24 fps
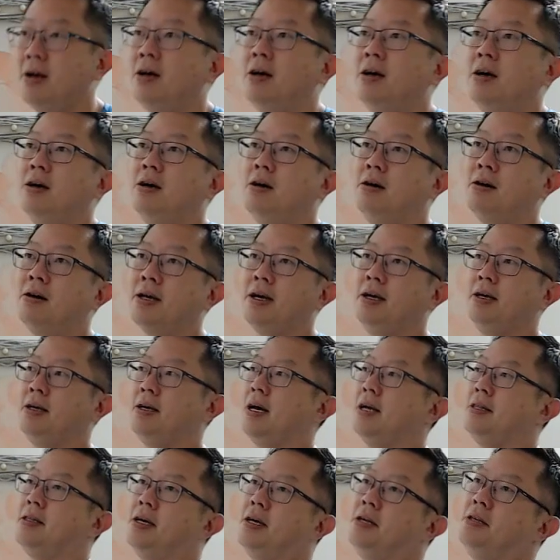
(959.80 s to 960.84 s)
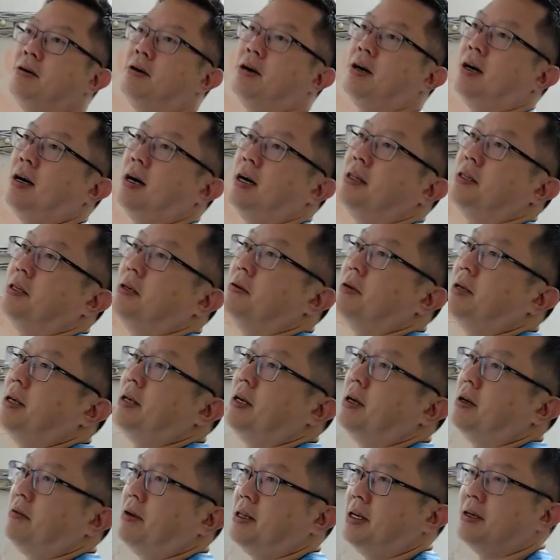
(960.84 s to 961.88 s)
Okay, and then you're until here
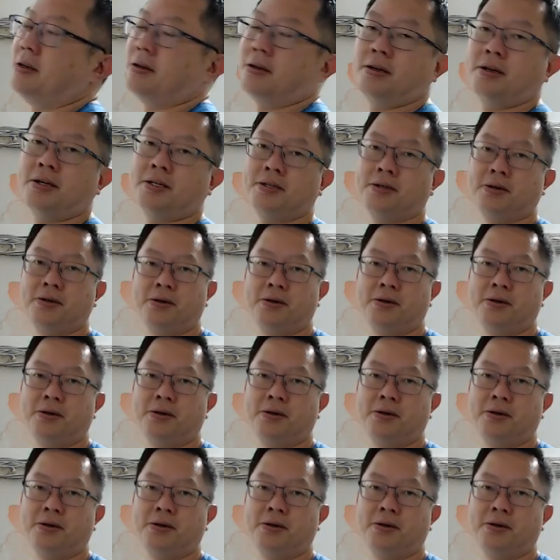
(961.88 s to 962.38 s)
already. So